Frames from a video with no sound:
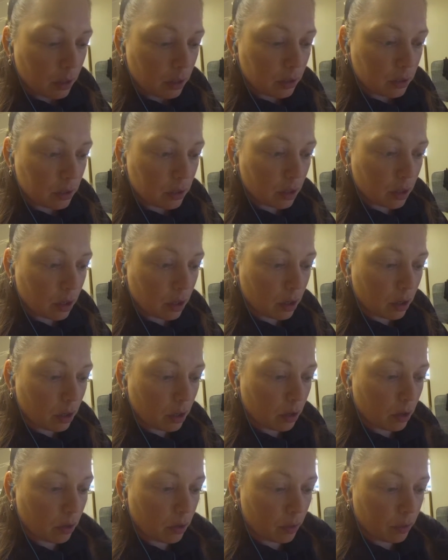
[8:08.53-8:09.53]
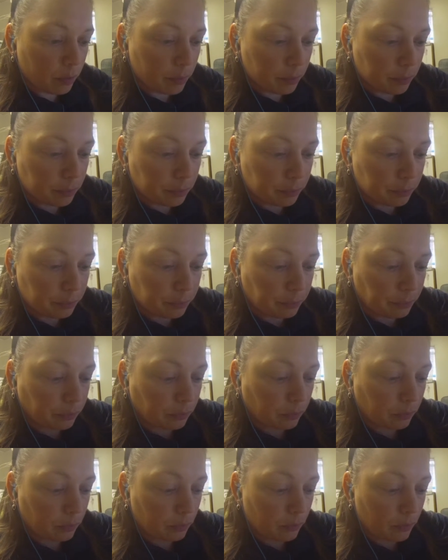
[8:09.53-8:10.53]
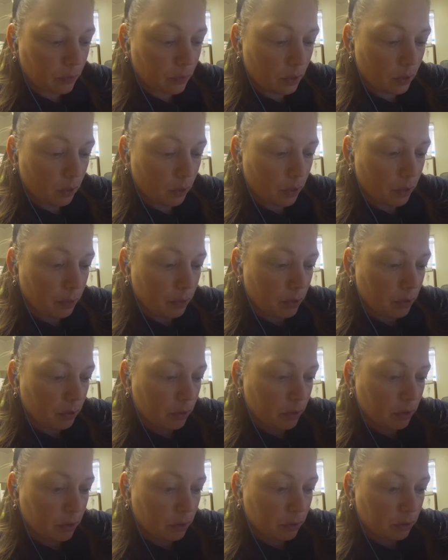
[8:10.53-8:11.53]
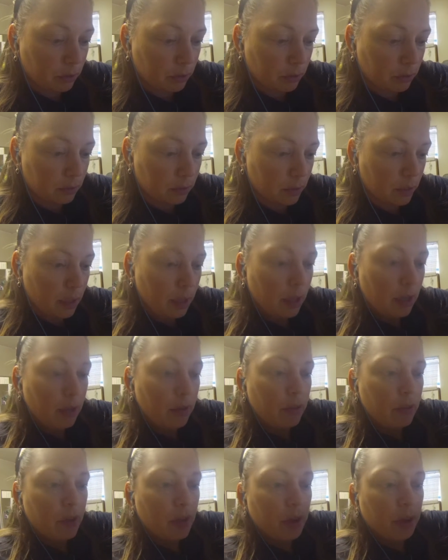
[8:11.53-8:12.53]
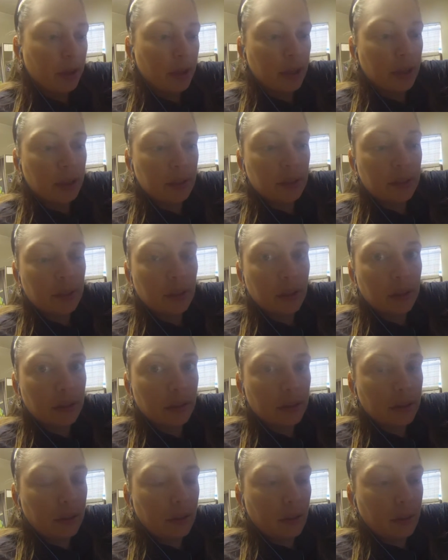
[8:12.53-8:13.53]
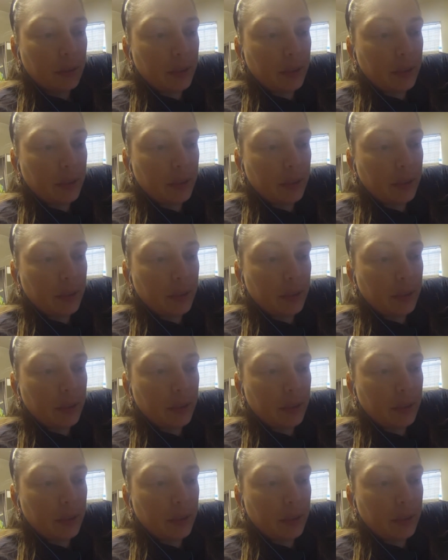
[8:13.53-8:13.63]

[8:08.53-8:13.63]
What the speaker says: So, well, hold on. There is a little